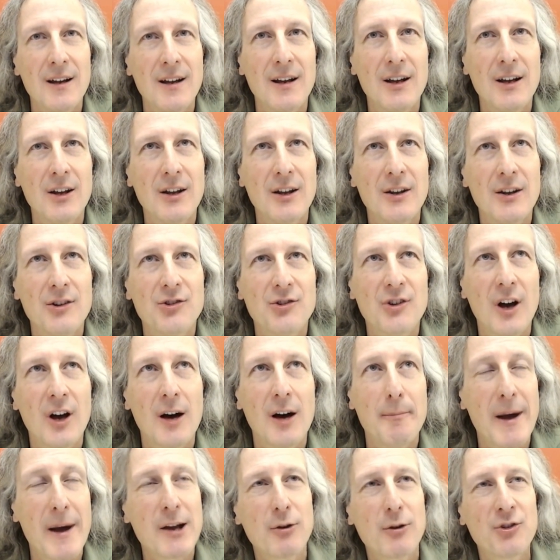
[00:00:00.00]
is uh,
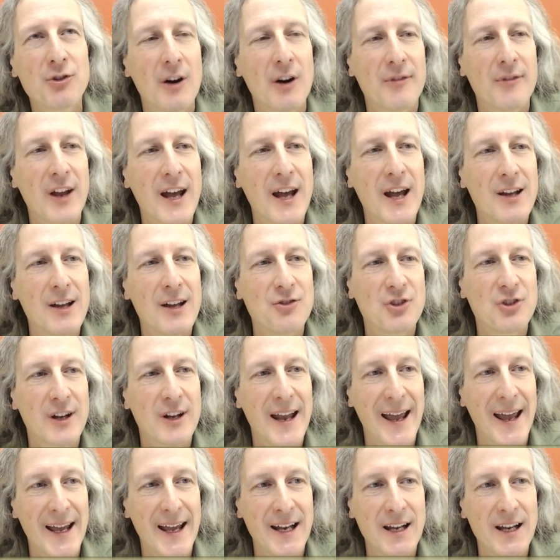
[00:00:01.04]
Microsoft Edge at
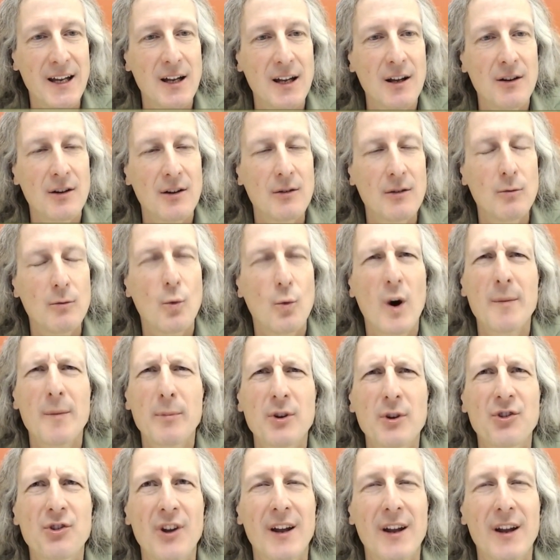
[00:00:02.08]
80
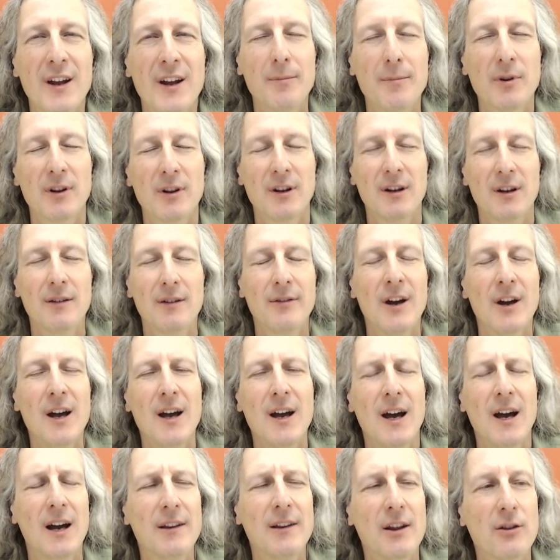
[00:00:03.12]
1%, I believe.
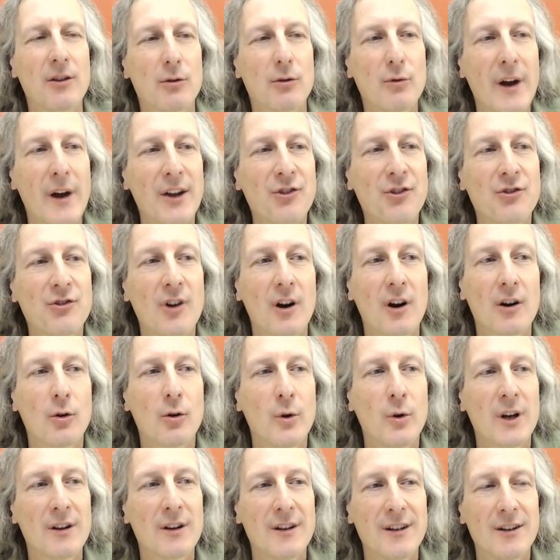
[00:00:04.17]
And then the rest are
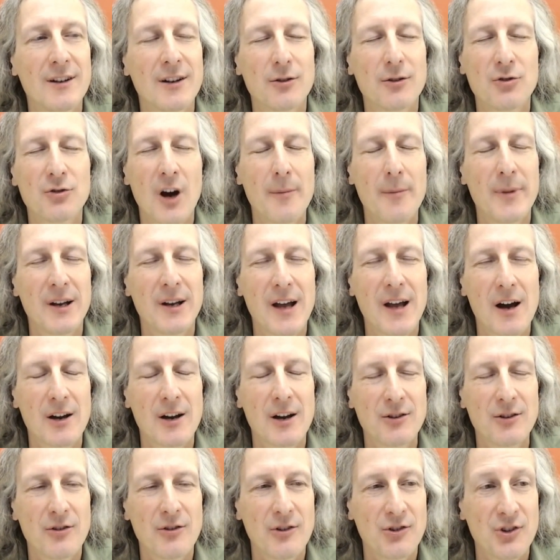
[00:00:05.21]
quickly, you know, dropping down
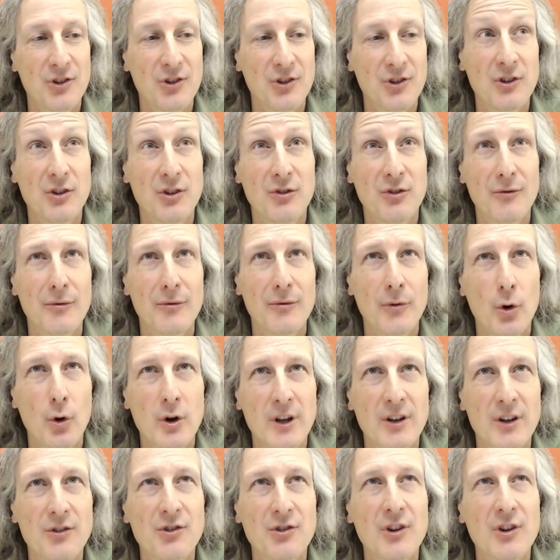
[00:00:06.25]
into the 60s and
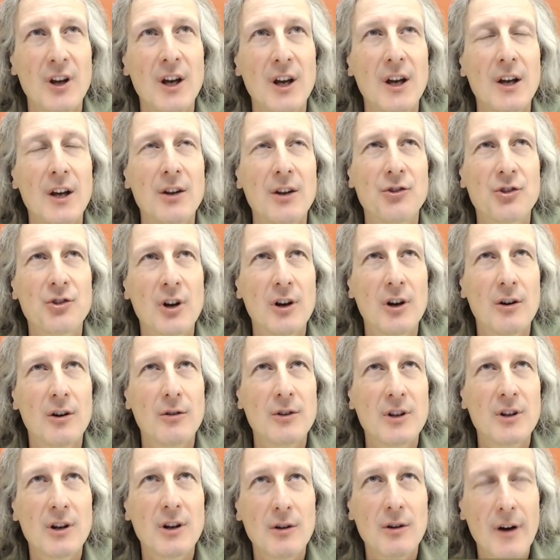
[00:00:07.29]
40s. So,
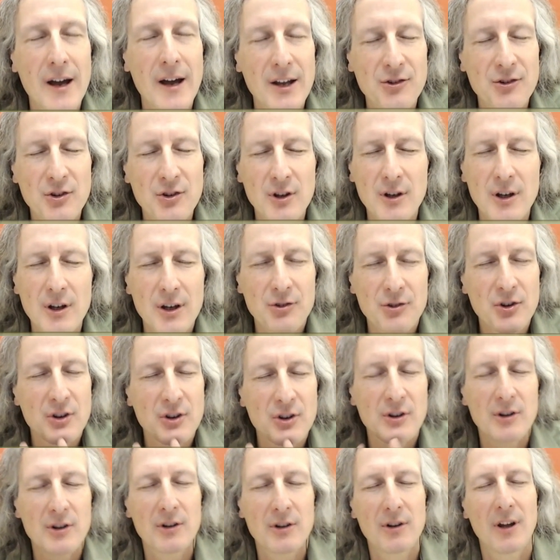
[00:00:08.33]
you know, as a as
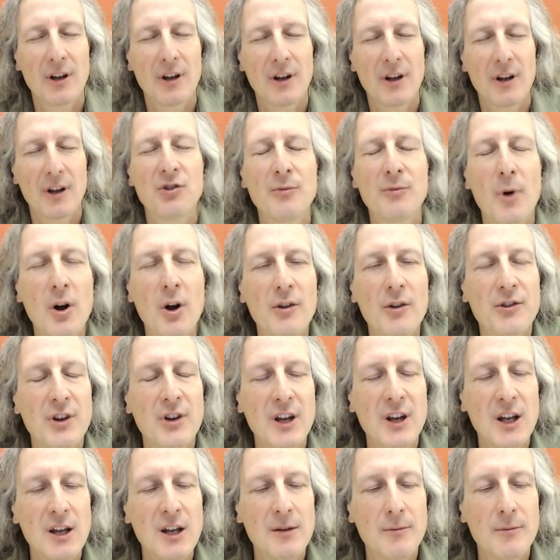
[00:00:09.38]
a as a small
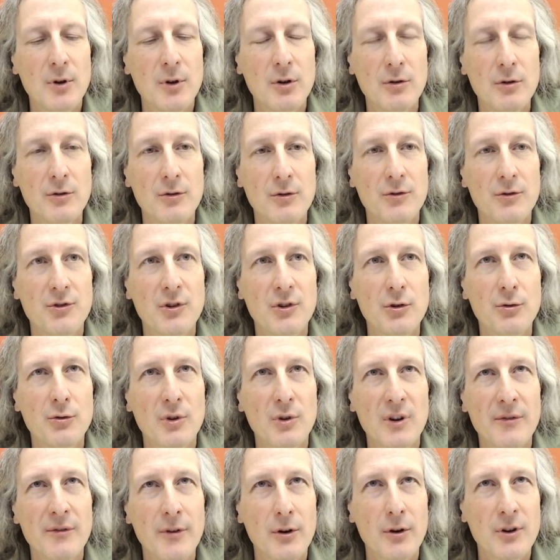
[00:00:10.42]
team who's who's
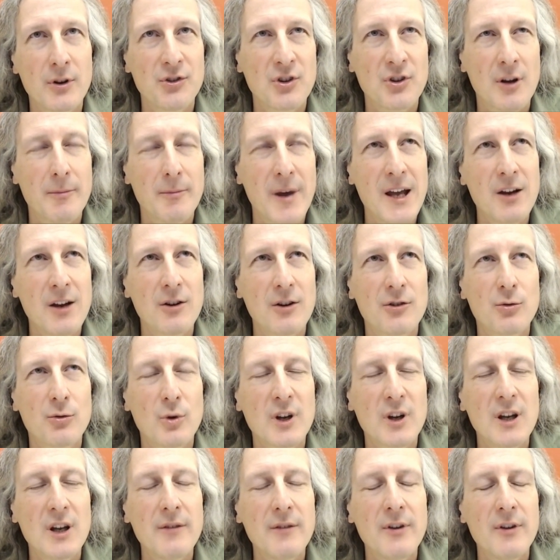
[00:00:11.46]
really focused on makers, we're
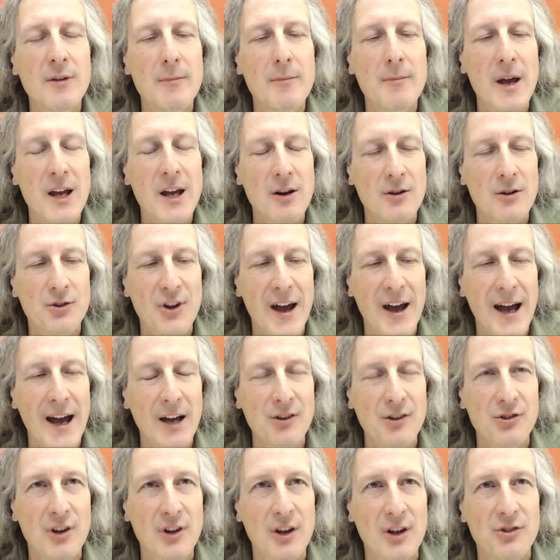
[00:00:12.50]
giving makers
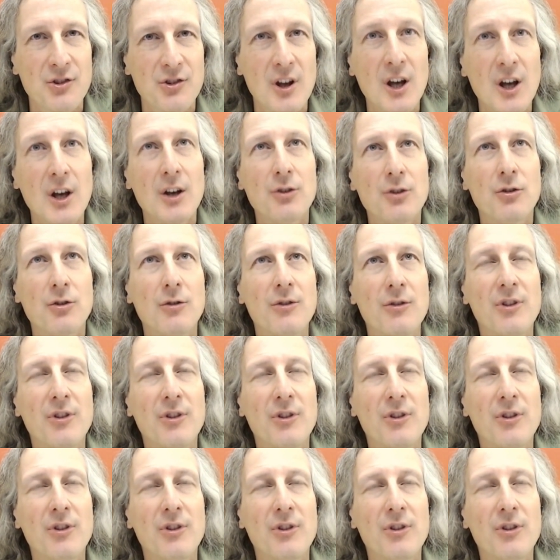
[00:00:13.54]
access to